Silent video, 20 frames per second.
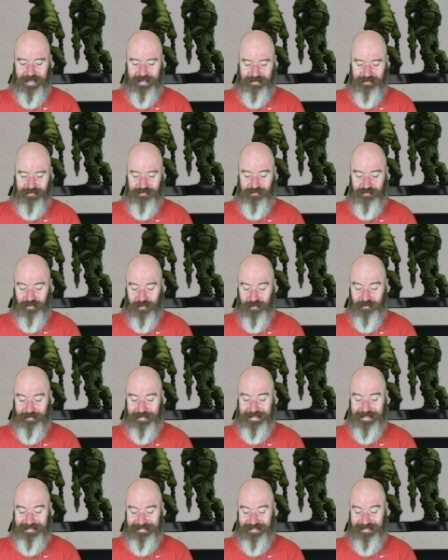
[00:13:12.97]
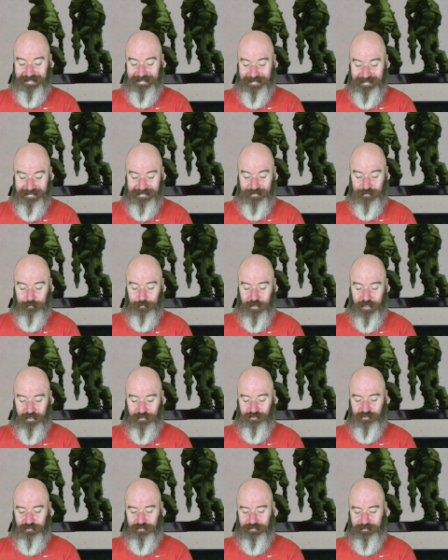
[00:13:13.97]
and the target is at least
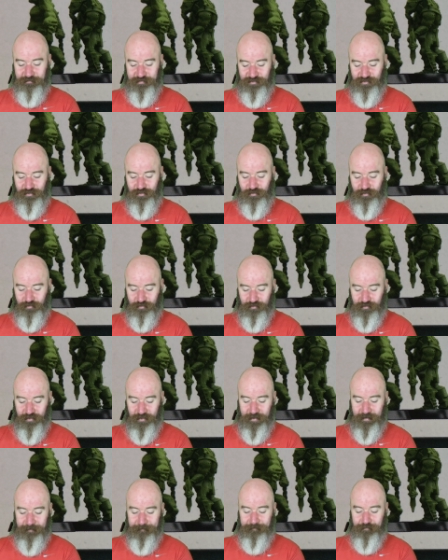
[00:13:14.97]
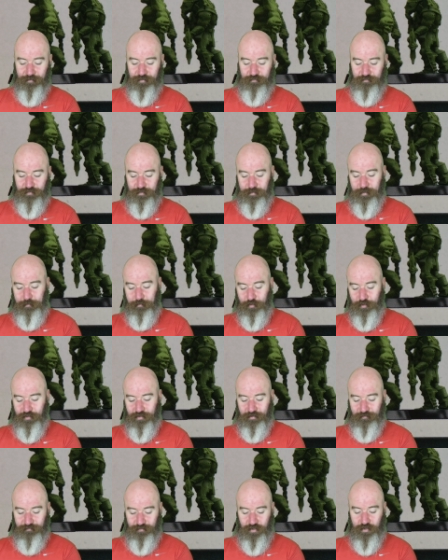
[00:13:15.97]
partially obscured from the
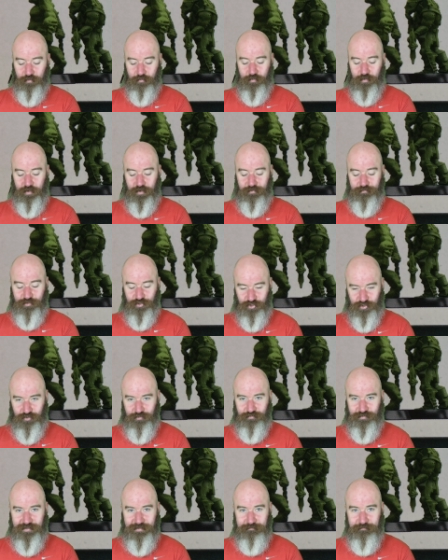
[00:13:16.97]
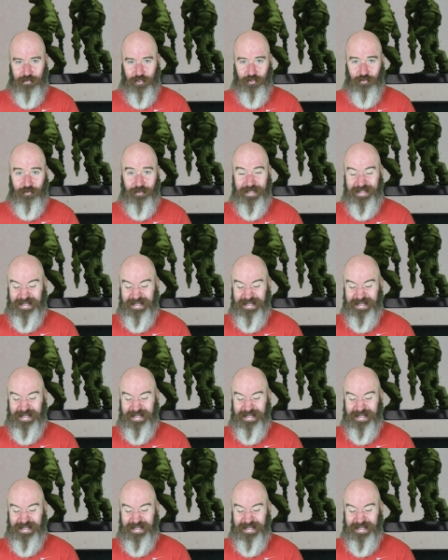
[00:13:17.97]
point of view of the shooting model.